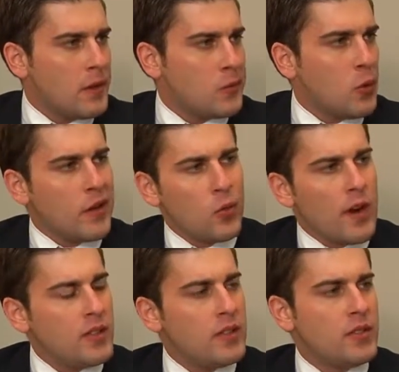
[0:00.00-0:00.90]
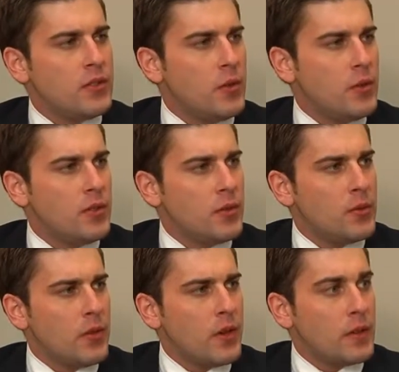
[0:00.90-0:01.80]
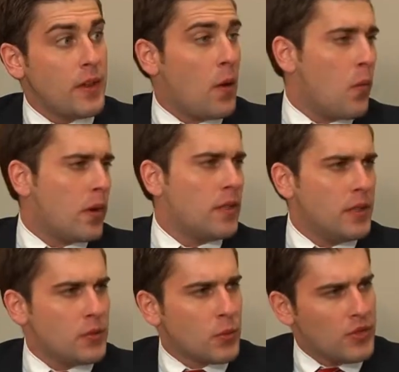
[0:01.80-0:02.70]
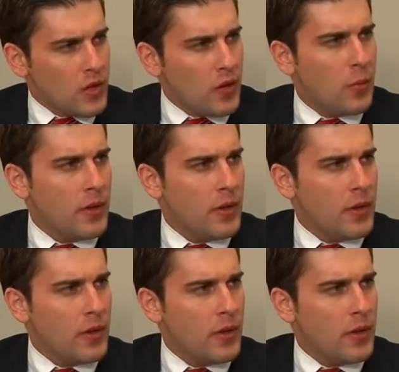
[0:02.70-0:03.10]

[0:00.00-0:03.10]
What can residents do to get one of these recycle